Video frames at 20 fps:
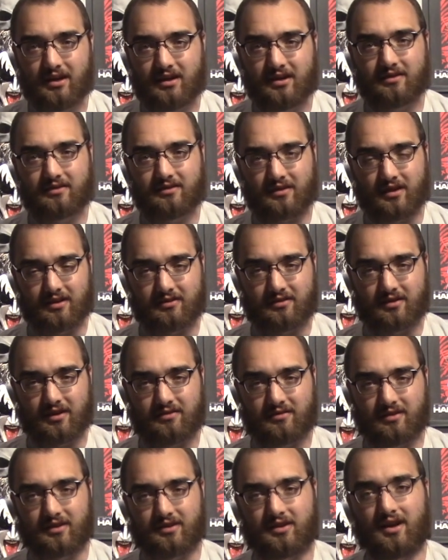Stay
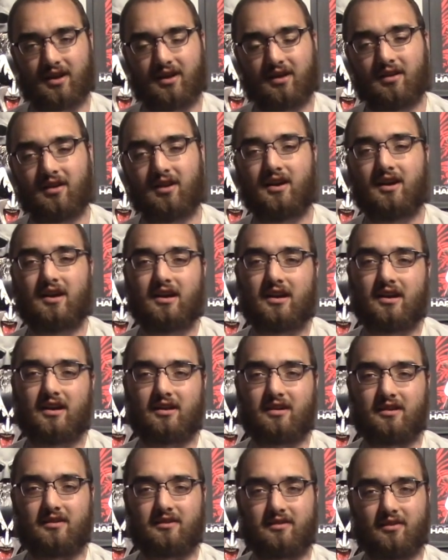safe out there,
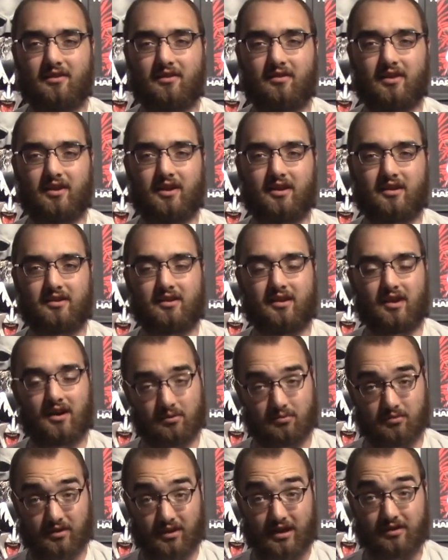and until then, I
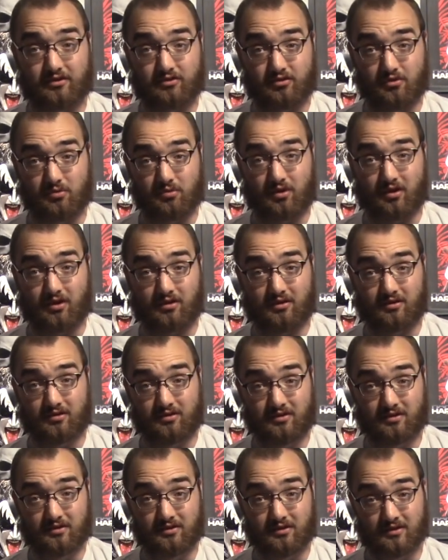will catch you all
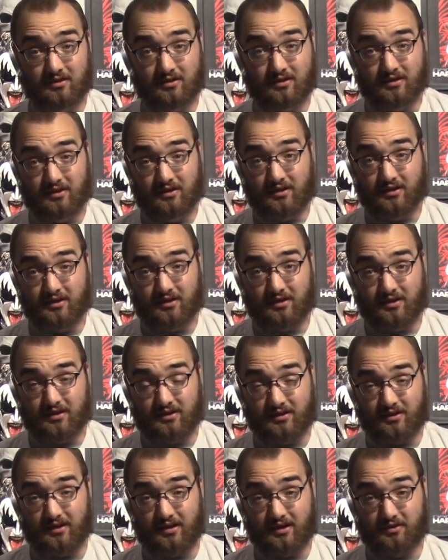
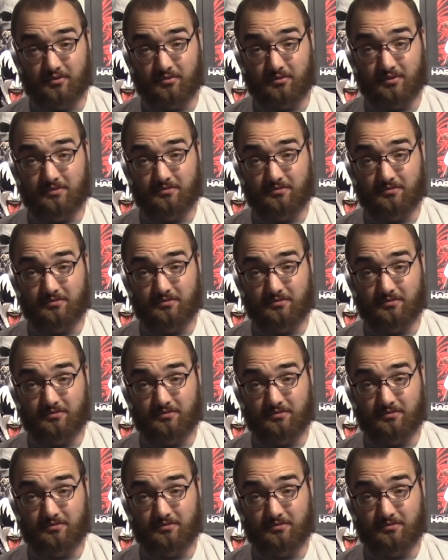in the next one.